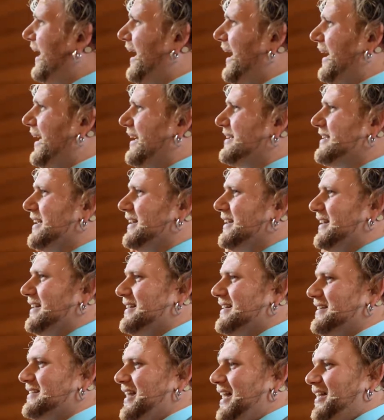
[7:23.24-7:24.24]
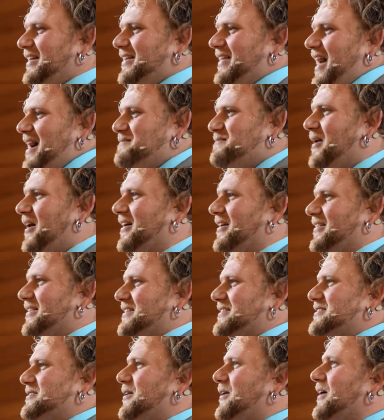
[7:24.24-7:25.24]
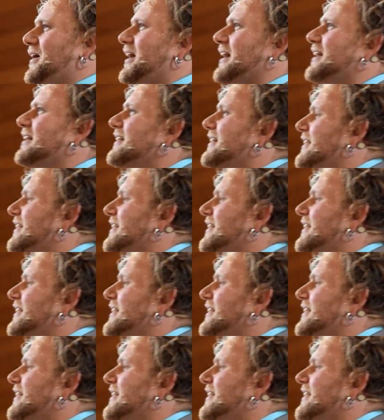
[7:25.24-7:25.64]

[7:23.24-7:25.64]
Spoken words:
I guess I didn't tell you that part of the story."